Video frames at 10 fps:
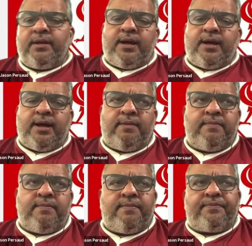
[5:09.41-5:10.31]

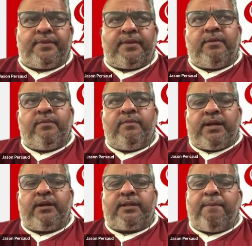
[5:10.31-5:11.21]
we
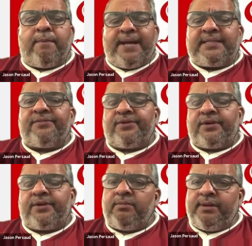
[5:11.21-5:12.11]
could have done better for the
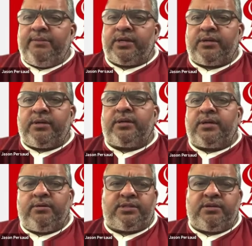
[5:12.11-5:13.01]
goal, but it was a good
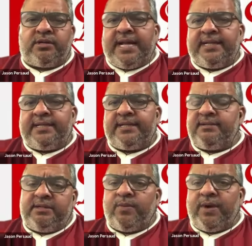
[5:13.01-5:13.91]
goal. It was a good header
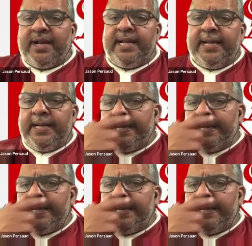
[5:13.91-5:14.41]
that went in.